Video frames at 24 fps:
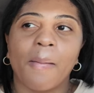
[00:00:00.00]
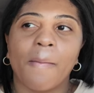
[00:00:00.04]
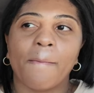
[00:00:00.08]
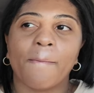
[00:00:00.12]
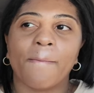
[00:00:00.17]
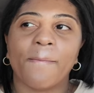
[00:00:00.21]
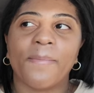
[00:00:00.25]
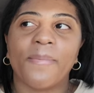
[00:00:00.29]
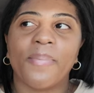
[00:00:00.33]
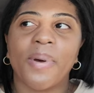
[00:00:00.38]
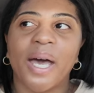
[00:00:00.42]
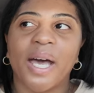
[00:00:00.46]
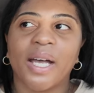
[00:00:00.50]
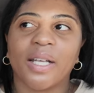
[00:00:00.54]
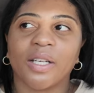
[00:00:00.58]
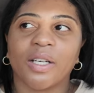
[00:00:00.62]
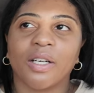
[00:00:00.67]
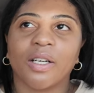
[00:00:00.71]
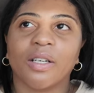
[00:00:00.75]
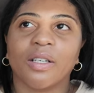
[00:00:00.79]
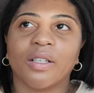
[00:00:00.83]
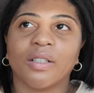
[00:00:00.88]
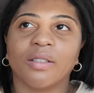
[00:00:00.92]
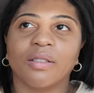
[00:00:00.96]

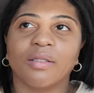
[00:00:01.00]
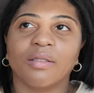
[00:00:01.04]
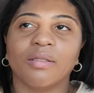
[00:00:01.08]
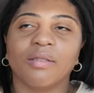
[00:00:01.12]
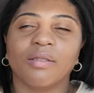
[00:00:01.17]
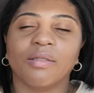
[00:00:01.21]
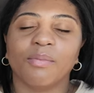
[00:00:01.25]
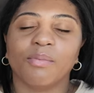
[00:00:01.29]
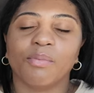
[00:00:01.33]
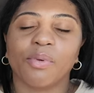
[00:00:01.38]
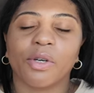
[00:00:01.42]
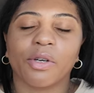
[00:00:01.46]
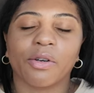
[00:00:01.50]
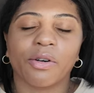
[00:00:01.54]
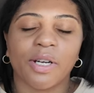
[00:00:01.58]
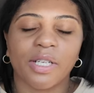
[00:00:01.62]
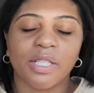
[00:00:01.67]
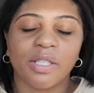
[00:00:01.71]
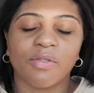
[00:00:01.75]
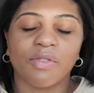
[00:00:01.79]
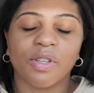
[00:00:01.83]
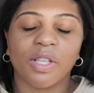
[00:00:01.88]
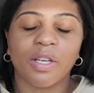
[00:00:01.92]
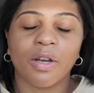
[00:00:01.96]
better
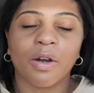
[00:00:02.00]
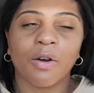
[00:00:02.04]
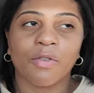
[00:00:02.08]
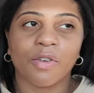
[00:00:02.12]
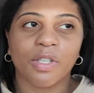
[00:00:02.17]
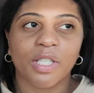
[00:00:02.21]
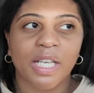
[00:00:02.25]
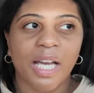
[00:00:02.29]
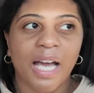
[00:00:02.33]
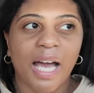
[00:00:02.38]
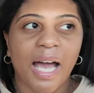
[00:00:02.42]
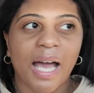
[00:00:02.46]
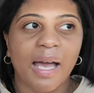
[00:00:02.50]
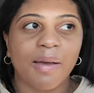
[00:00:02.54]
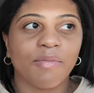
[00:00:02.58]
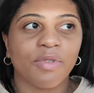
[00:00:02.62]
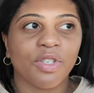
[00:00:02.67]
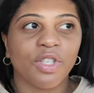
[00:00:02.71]
progressively over time.